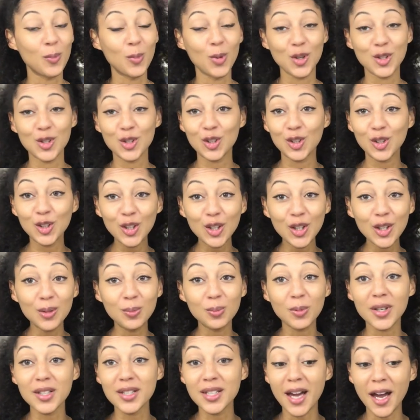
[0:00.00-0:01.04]
what's good,
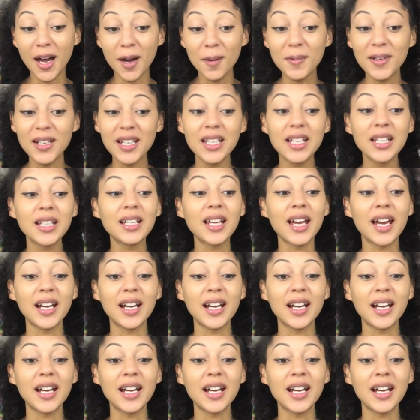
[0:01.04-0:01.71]
what's happening,